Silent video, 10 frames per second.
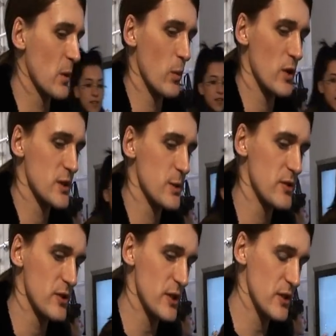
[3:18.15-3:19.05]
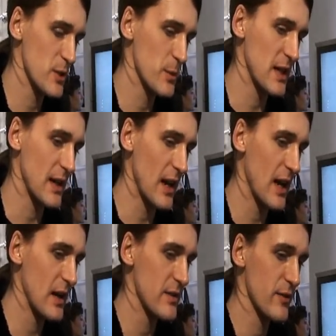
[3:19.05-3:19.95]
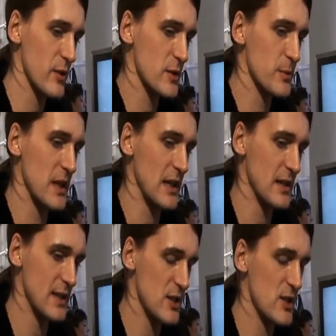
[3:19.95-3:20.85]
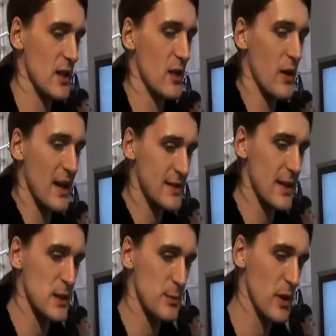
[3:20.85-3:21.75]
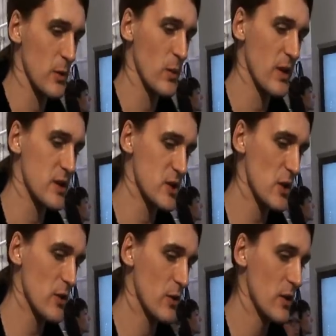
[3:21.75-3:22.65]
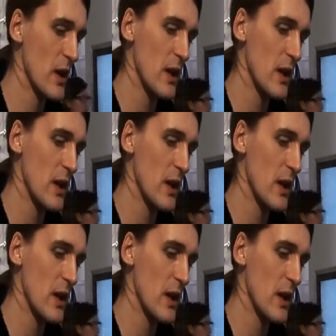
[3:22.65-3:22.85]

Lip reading: want to introduce something live or something digital or accessible with the show.